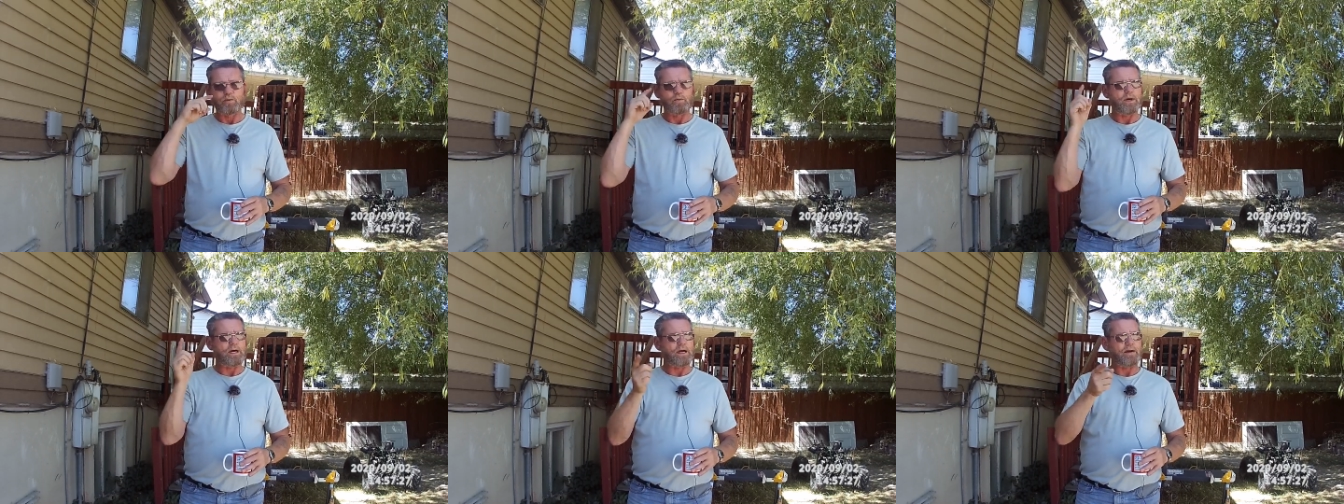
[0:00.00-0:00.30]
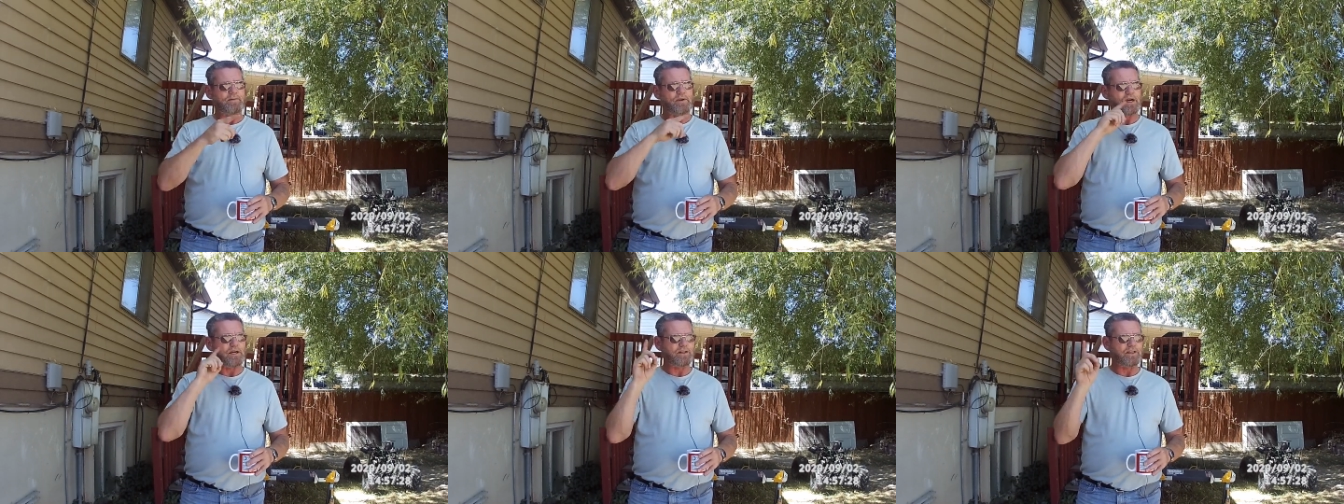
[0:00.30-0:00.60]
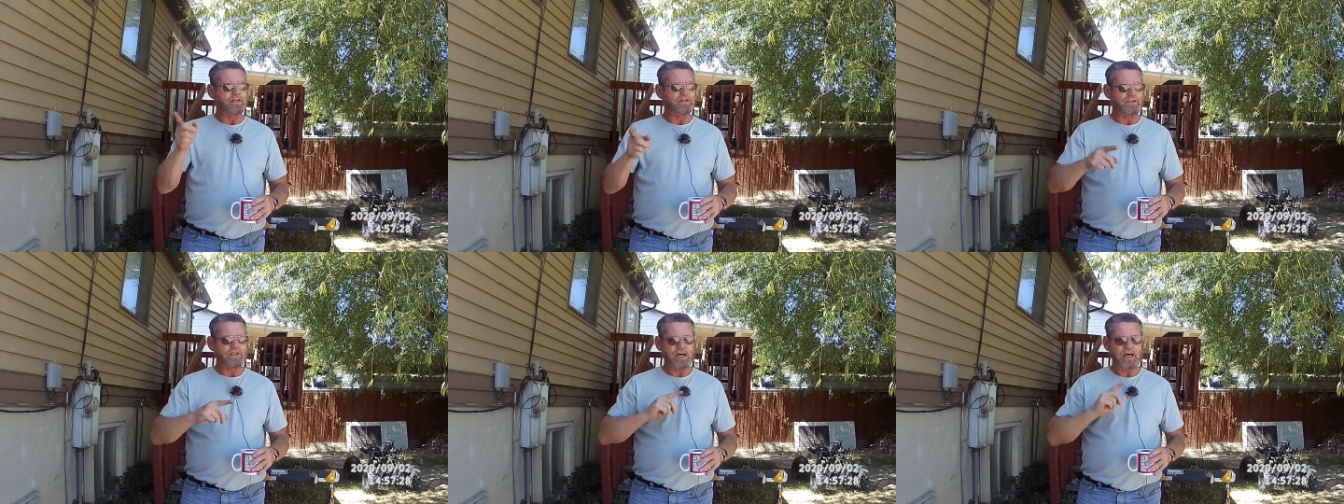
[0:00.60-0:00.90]
way I've got
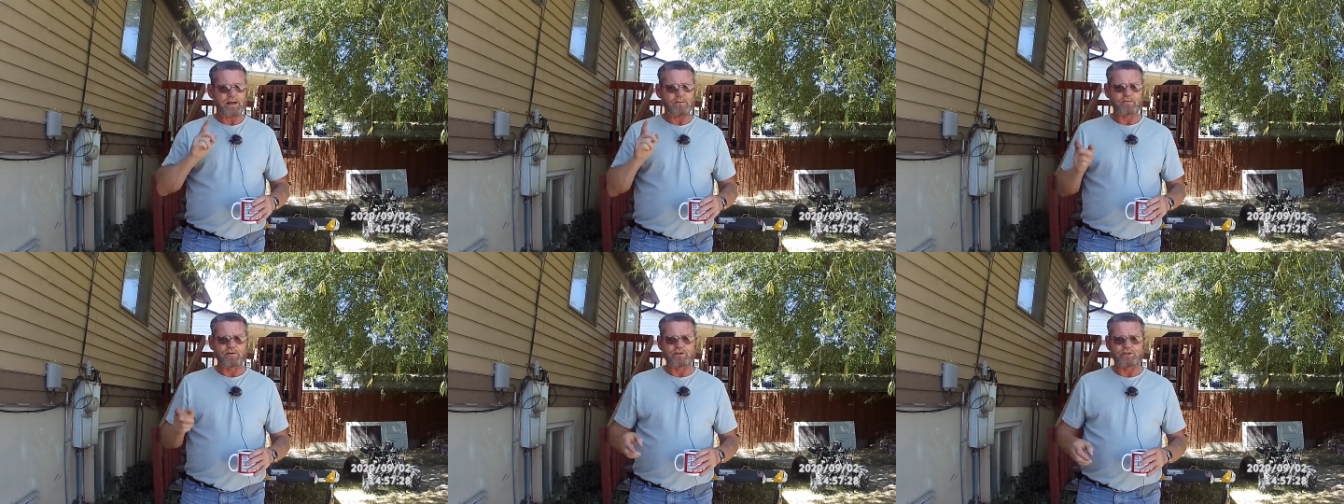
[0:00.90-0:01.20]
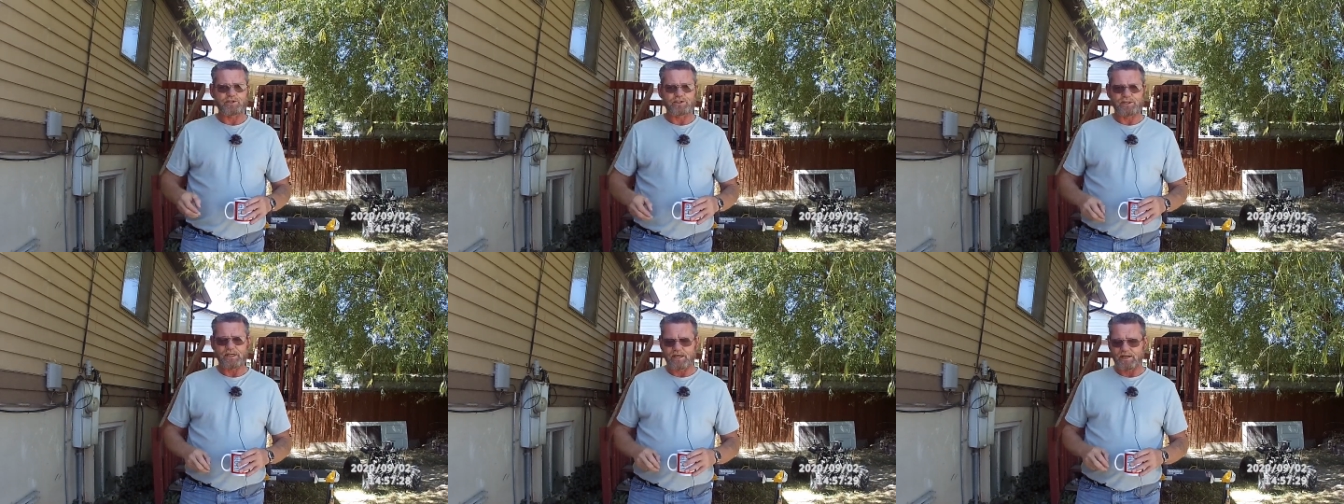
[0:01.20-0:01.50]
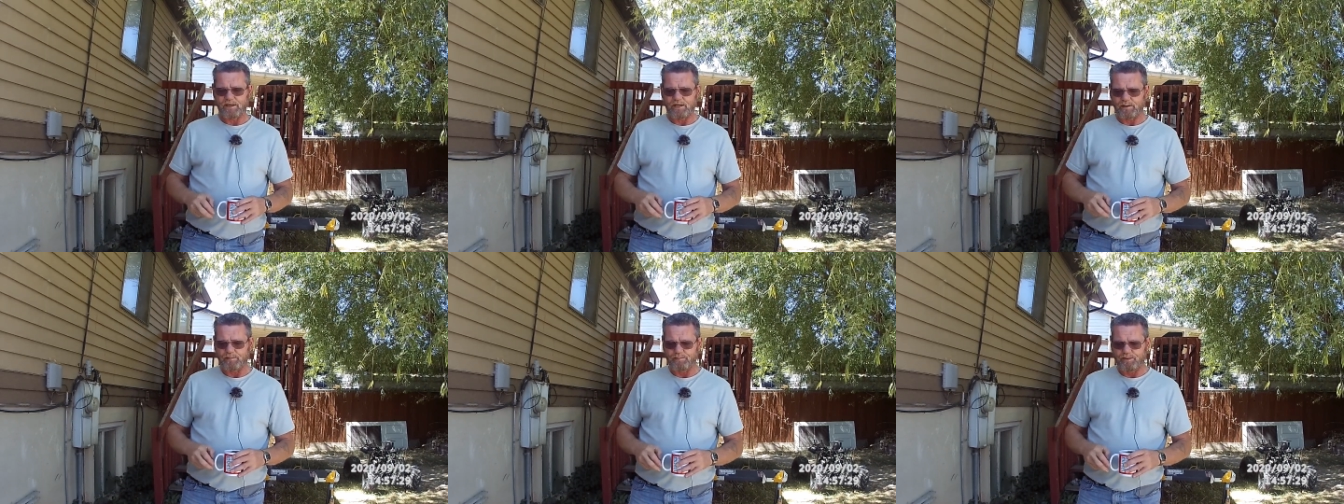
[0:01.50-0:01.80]
these cameras set
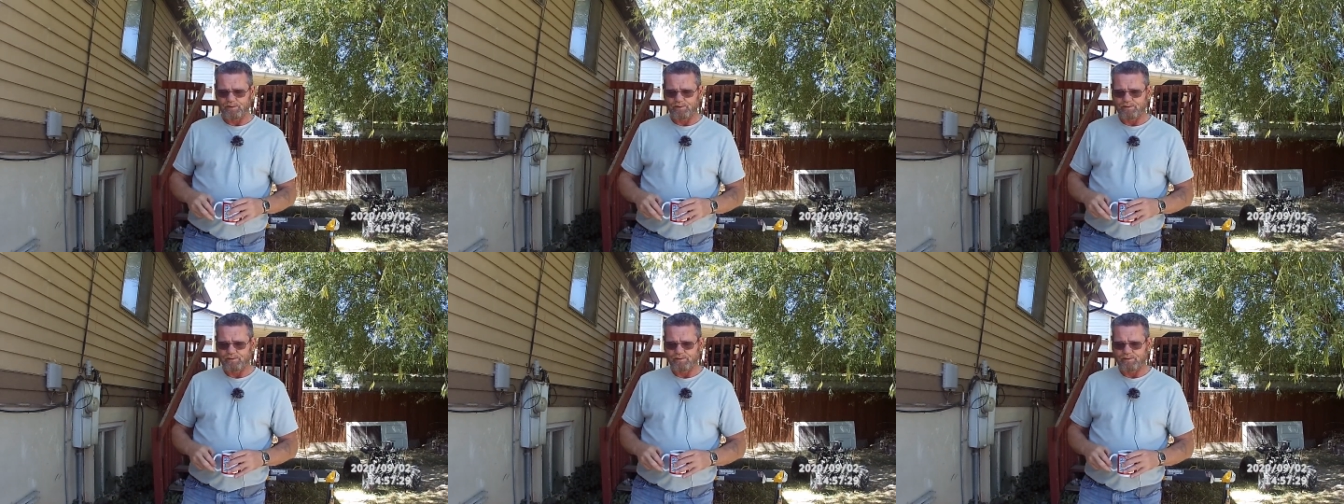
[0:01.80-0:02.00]
up,